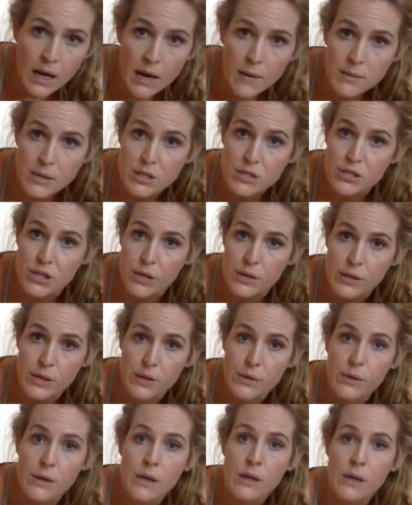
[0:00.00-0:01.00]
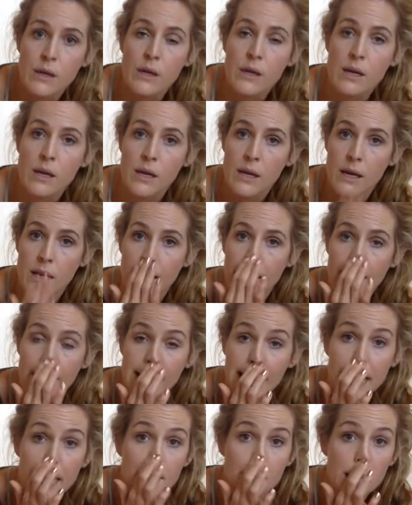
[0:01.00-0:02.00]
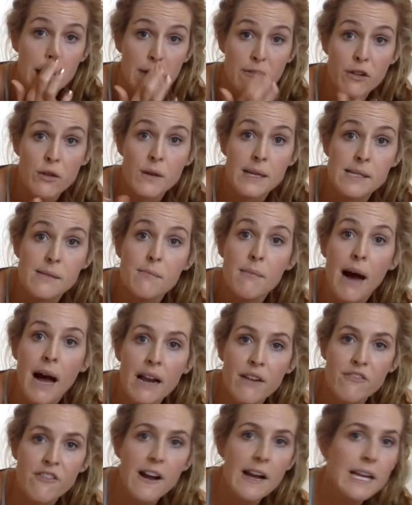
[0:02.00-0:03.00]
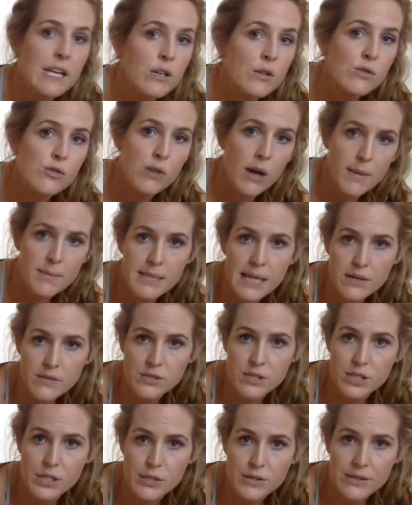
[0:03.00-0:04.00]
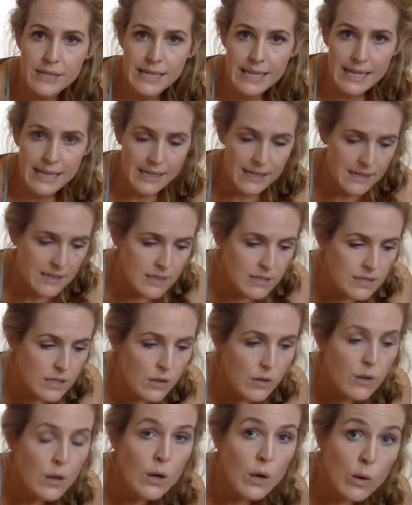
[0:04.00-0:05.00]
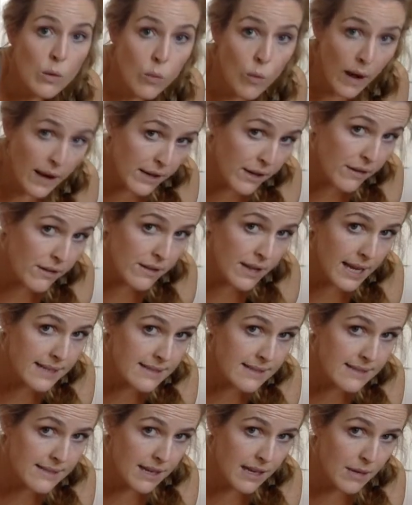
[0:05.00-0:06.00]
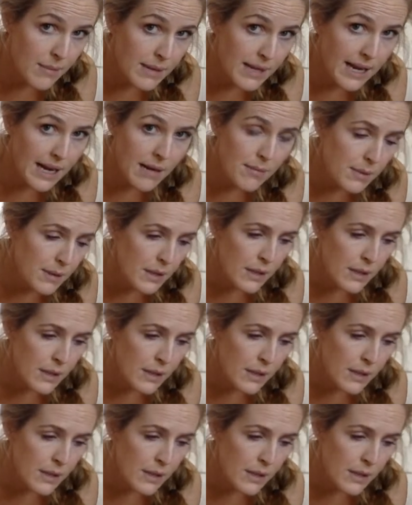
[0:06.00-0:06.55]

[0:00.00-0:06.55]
going to show you, again, if you need to modify, you drop down to your knee. So one of your legs is going to be up.